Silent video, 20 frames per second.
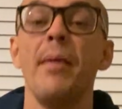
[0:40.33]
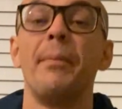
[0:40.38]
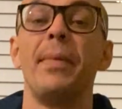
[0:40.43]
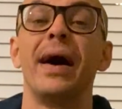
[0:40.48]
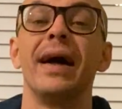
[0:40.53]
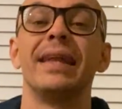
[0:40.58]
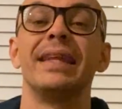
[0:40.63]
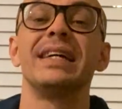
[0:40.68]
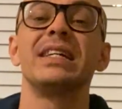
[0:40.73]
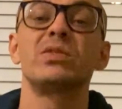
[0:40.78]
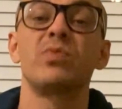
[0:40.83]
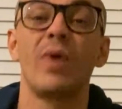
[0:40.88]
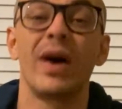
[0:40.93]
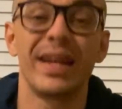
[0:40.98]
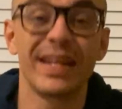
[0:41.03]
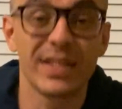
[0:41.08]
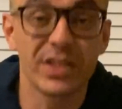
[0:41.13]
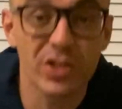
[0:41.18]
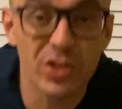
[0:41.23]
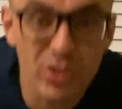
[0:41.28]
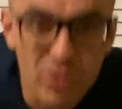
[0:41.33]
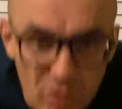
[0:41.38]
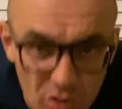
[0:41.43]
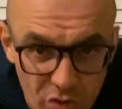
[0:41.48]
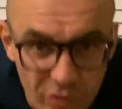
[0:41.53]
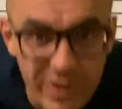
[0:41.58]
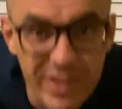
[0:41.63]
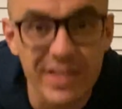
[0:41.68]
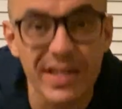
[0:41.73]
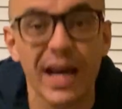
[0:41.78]
But this one is
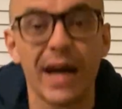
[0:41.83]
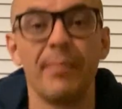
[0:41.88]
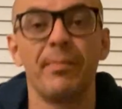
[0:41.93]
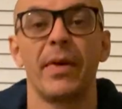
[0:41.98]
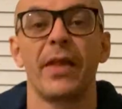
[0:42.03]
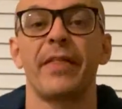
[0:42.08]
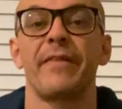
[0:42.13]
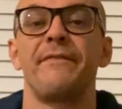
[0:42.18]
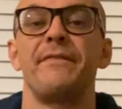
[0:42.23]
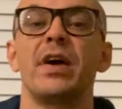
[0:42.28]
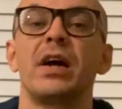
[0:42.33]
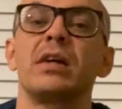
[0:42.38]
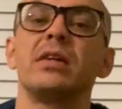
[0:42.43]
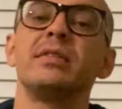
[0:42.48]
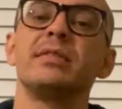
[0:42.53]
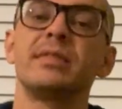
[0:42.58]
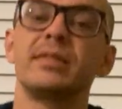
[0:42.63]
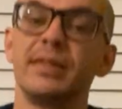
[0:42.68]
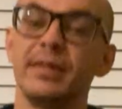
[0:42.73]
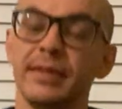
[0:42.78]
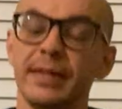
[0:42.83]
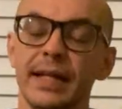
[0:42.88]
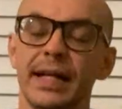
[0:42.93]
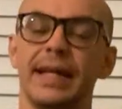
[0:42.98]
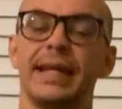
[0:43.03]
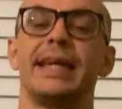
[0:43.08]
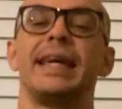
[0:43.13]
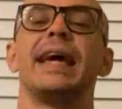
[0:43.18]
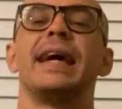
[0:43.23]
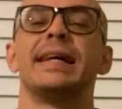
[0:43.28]
story time, motherfuckers.
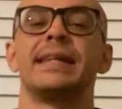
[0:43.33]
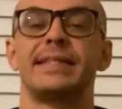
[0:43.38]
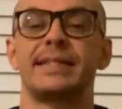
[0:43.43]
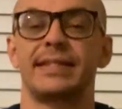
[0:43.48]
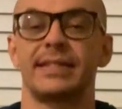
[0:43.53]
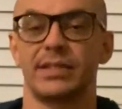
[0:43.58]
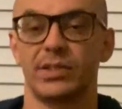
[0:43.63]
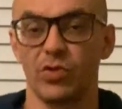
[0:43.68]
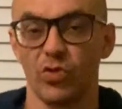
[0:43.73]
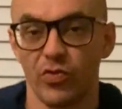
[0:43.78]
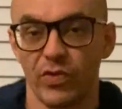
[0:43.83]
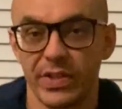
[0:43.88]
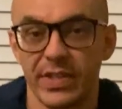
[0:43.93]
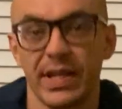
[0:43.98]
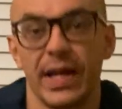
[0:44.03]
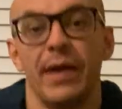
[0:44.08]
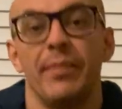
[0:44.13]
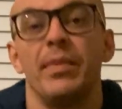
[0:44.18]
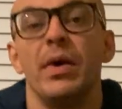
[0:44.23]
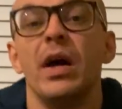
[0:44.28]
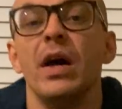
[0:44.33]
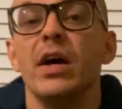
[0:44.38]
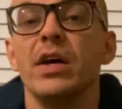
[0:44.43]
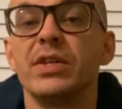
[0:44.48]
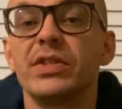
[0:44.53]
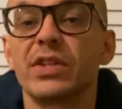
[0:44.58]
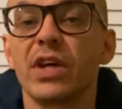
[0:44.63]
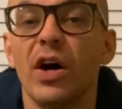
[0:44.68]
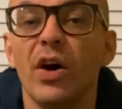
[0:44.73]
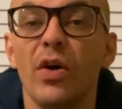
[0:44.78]
Yes, story time.
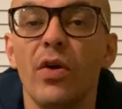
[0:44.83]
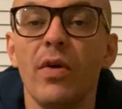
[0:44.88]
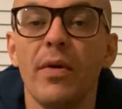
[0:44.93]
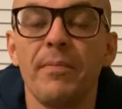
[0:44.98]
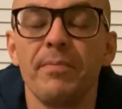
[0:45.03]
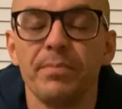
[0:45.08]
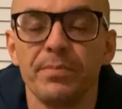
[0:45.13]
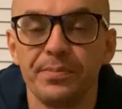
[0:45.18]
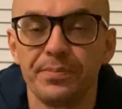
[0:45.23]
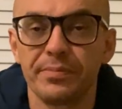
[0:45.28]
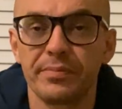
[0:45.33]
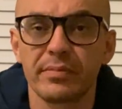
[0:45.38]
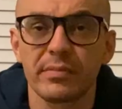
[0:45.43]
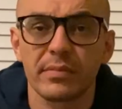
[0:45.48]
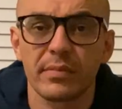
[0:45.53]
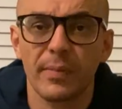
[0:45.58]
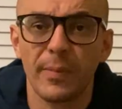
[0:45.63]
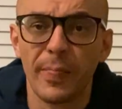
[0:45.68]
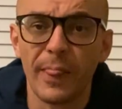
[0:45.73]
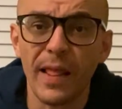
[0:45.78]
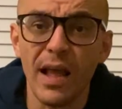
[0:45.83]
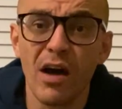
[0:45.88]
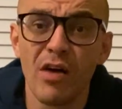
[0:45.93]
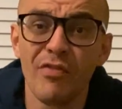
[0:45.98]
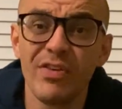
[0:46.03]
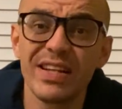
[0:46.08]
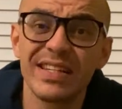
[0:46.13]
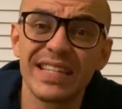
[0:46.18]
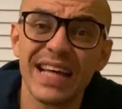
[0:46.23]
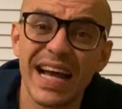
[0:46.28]
So, I
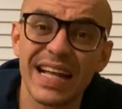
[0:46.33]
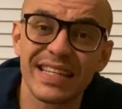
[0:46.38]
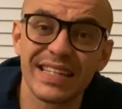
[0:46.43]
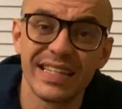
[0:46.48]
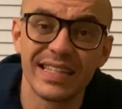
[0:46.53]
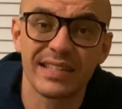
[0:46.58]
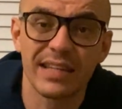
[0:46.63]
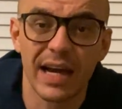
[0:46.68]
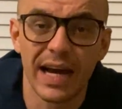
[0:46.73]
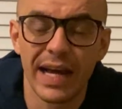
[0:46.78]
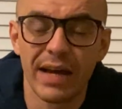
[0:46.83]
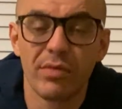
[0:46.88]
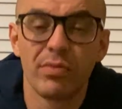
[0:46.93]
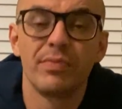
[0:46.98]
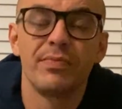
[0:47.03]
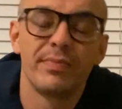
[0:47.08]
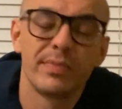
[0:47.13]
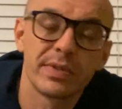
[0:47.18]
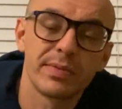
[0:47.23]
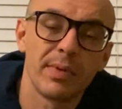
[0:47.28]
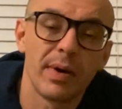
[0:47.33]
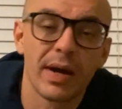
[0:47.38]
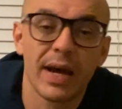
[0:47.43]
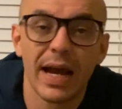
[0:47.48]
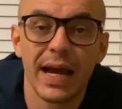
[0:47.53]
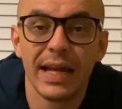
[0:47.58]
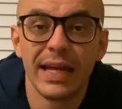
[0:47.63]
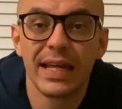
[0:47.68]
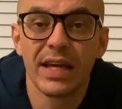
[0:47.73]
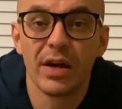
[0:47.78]
reached out to this guy, it's my
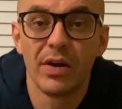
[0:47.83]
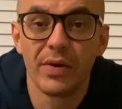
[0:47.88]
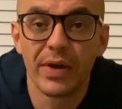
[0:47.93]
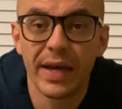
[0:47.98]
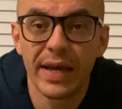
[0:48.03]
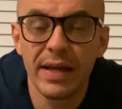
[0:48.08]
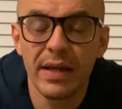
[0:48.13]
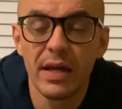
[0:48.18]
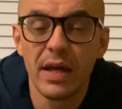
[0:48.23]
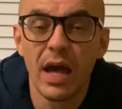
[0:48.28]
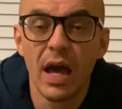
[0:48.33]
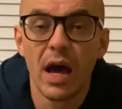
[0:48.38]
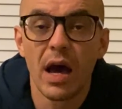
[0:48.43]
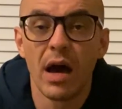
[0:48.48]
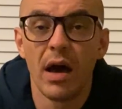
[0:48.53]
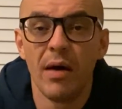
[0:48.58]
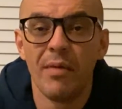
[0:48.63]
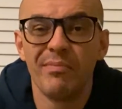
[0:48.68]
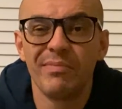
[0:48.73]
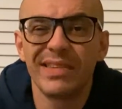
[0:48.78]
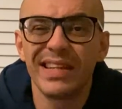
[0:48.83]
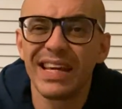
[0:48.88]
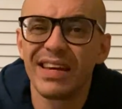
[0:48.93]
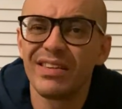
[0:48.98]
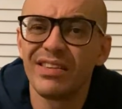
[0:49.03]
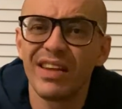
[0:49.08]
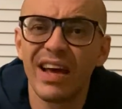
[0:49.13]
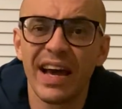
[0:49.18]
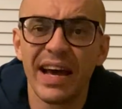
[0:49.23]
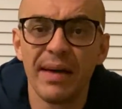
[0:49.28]
guy Leo, yeah?
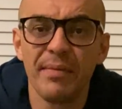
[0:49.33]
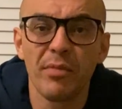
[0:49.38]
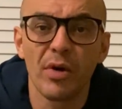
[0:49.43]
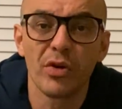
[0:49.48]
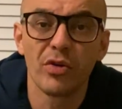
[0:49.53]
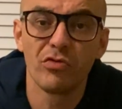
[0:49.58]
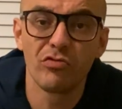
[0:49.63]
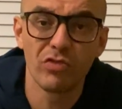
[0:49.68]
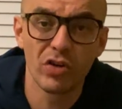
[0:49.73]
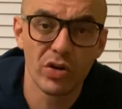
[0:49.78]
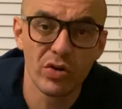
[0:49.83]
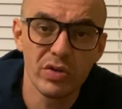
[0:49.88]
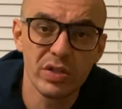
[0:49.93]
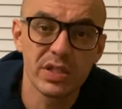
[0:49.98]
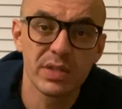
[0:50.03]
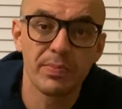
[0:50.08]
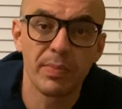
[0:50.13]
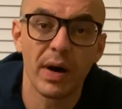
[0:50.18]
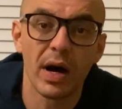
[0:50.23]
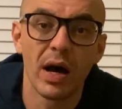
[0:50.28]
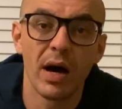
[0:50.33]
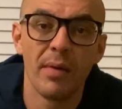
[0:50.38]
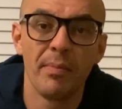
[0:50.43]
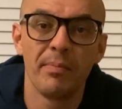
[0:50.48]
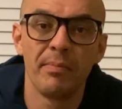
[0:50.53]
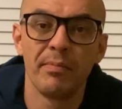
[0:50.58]
Didn't know him on the roads, but I